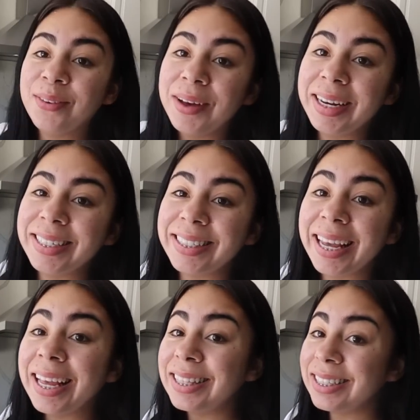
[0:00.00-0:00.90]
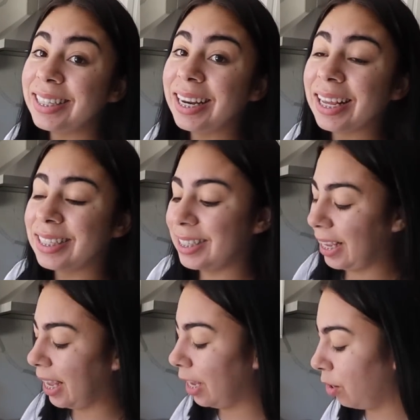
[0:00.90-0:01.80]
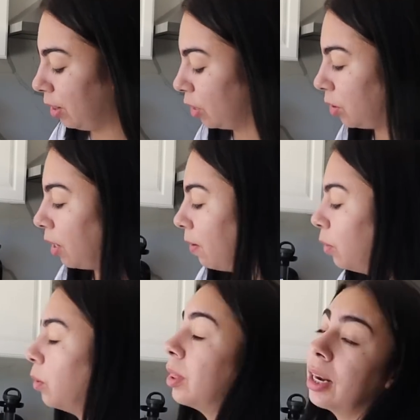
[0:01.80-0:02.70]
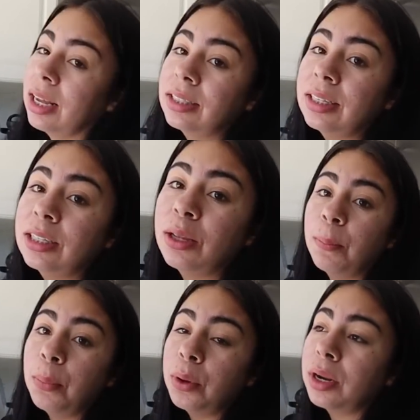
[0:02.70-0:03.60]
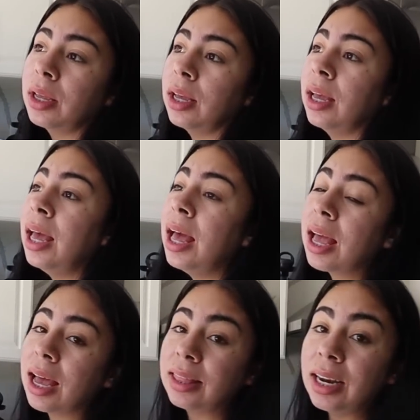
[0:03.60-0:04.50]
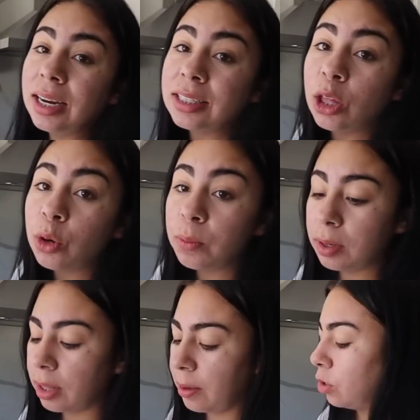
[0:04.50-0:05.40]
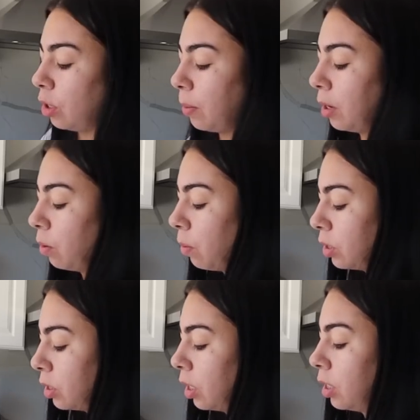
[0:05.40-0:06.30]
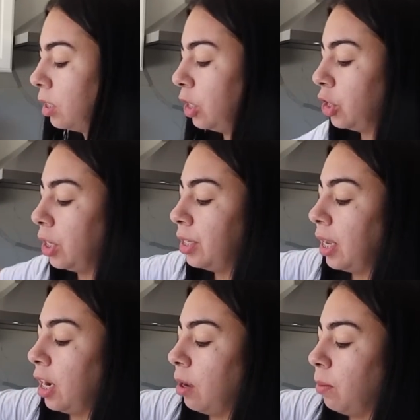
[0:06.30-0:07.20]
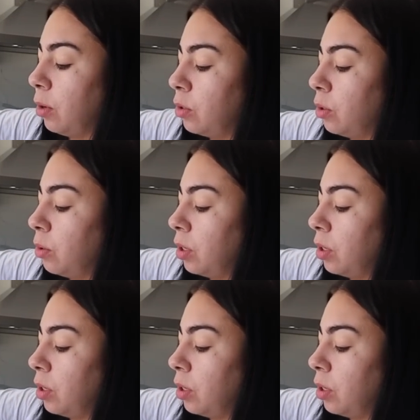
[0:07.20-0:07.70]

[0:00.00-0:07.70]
comadres. It's the next day. Ahorita estoy lavando trastes porque Catalina está dormida. So I'm gonna wash dishes and I'm also